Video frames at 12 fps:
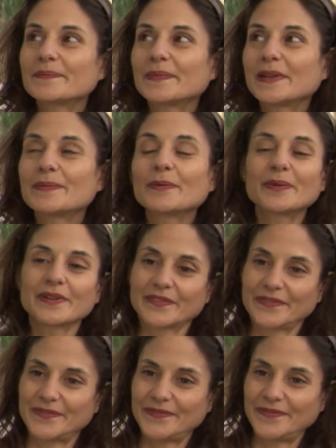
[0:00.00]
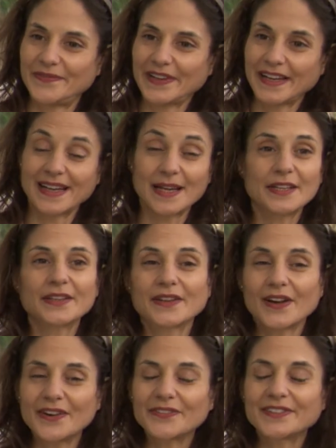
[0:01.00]
People will very, you'll
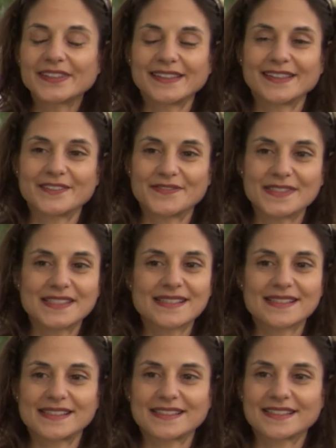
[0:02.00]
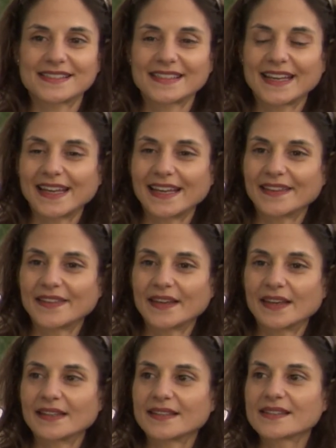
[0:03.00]
often hear physicists say
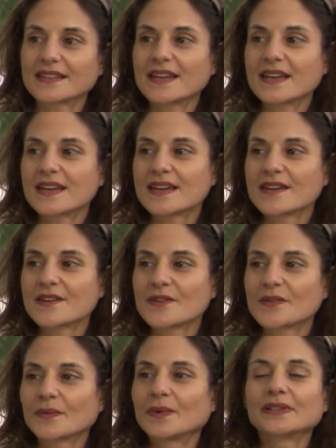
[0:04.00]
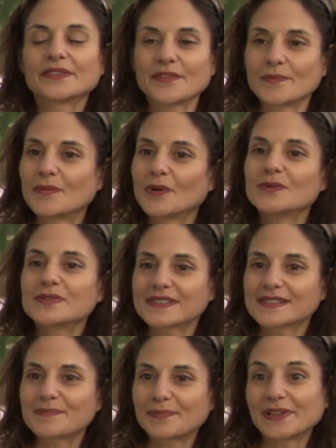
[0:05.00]
that one of the
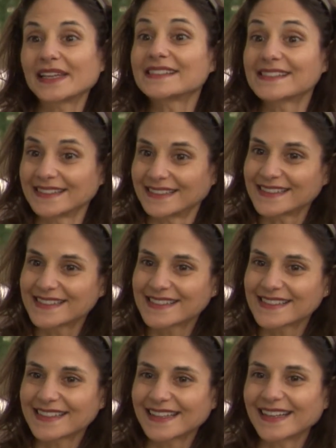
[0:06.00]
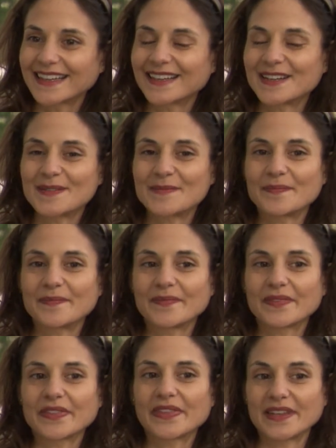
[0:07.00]
most pleasant
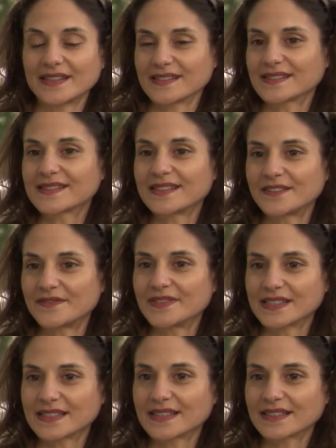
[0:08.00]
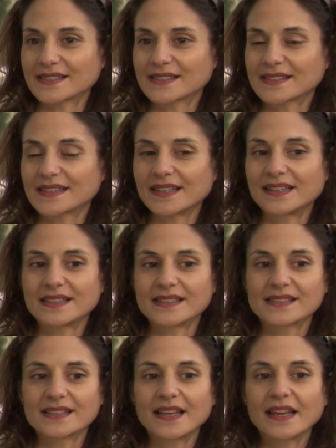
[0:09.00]
um, things in physics is